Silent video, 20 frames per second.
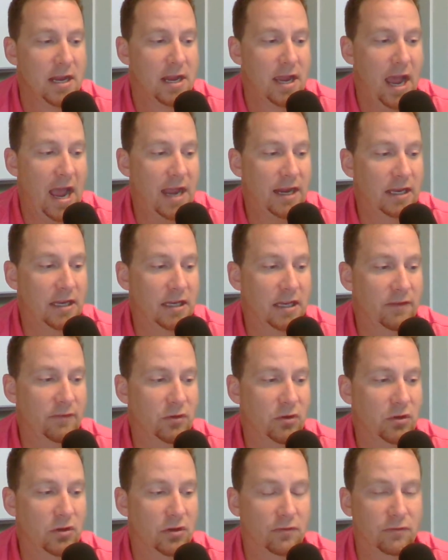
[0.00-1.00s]
I can give you
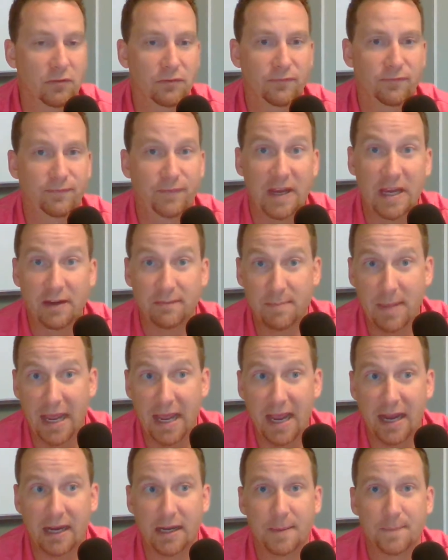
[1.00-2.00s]
good
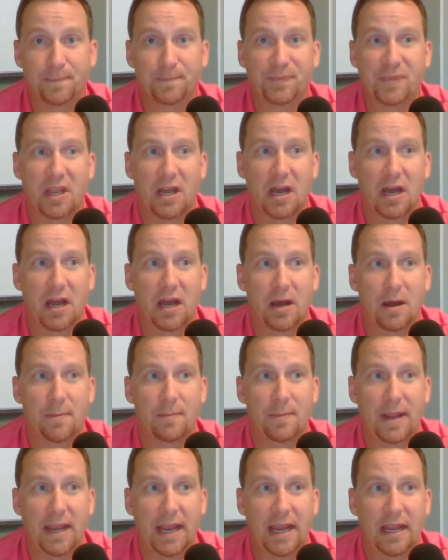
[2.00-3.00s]
feedback
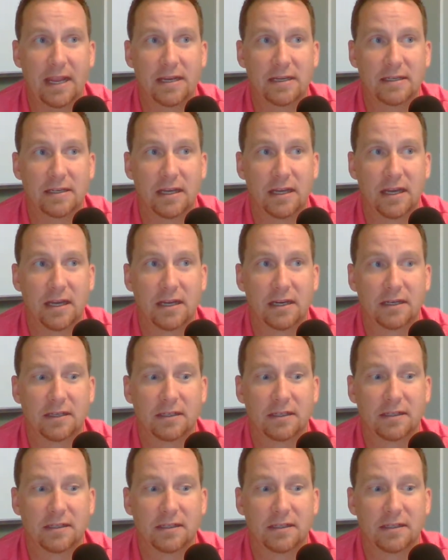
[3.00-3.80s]
and a